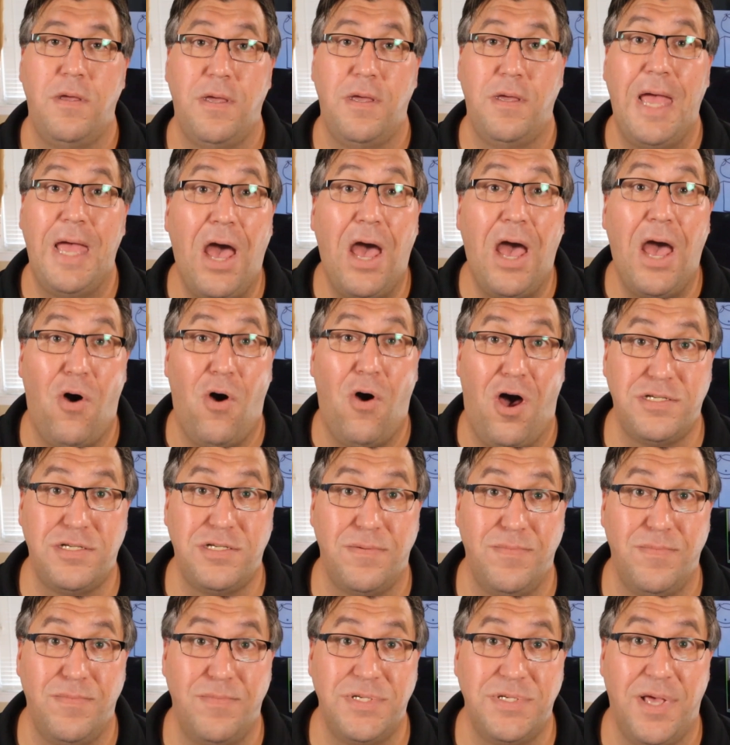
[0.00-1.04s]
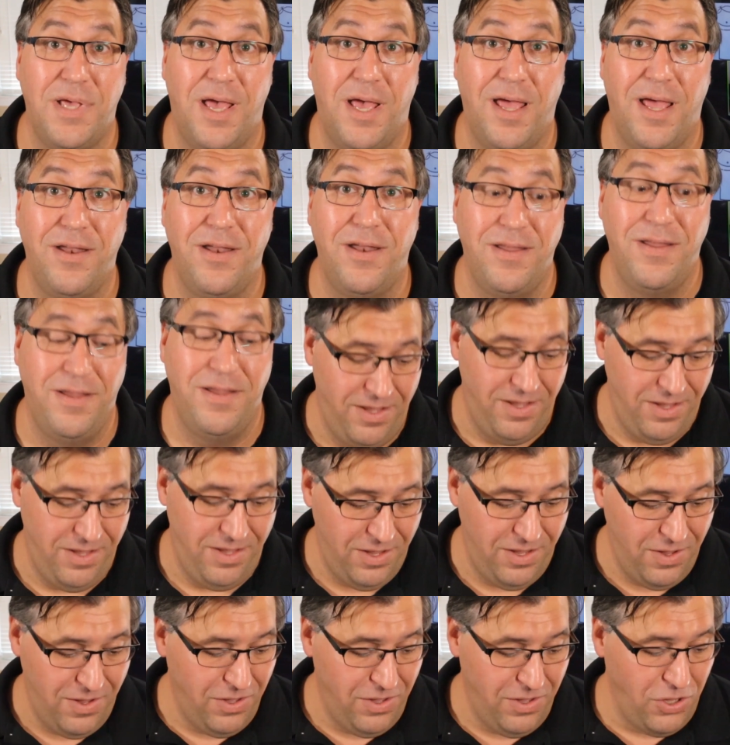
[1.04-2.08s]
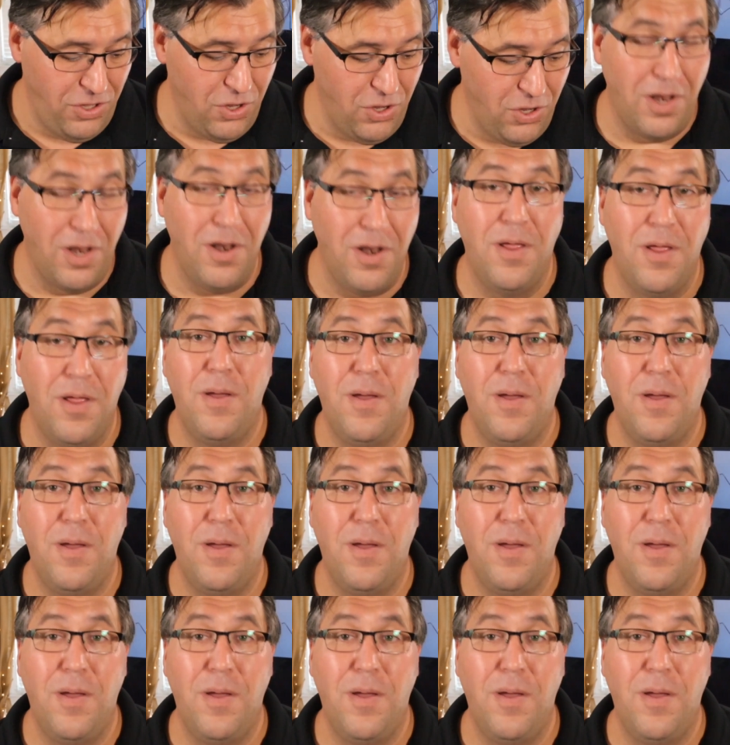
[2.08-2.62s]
how awesome is that? You can